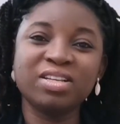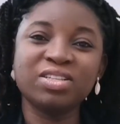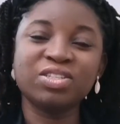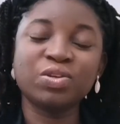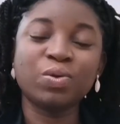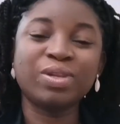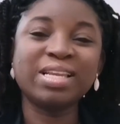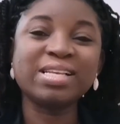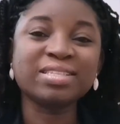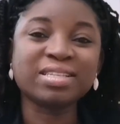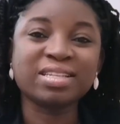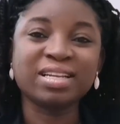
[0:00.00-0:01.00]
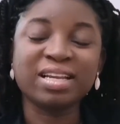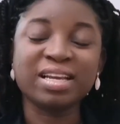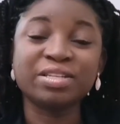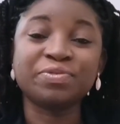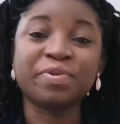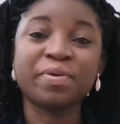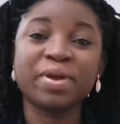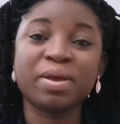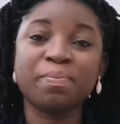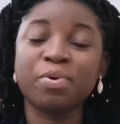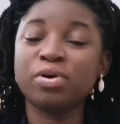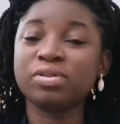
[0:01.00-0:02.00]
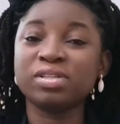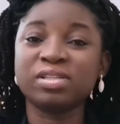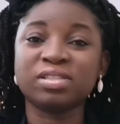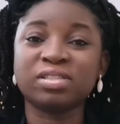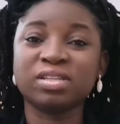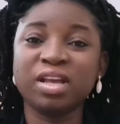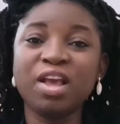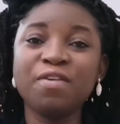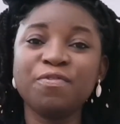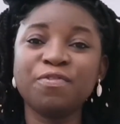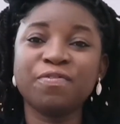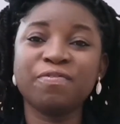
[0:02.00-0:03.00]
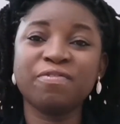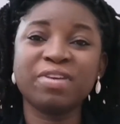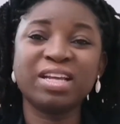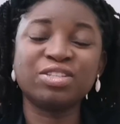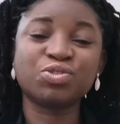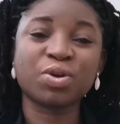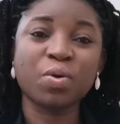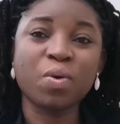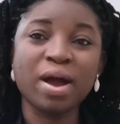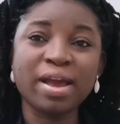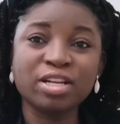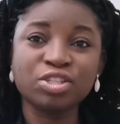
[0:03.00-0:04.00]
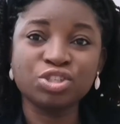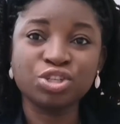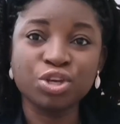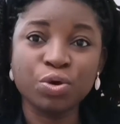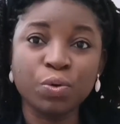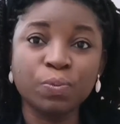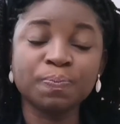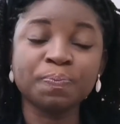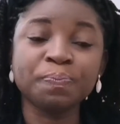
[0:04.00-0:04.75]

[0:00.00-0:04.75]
So listening is very important. If it requires you